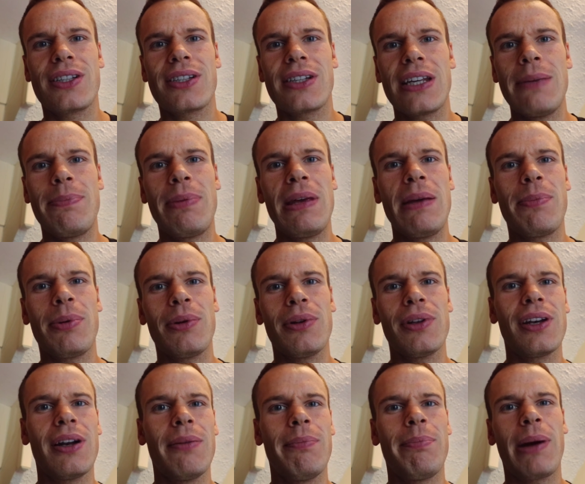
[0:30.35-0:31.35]
see people
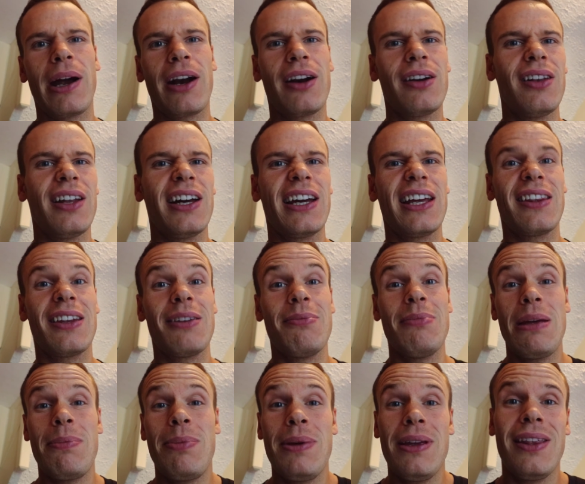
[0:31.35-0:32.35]
in a better light than
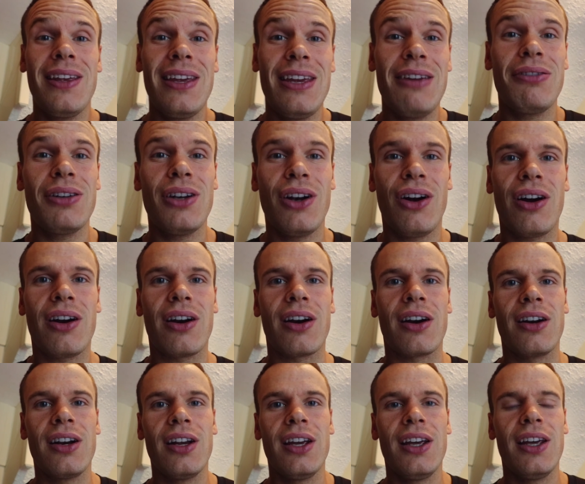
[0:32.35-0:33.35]
maybe they even are,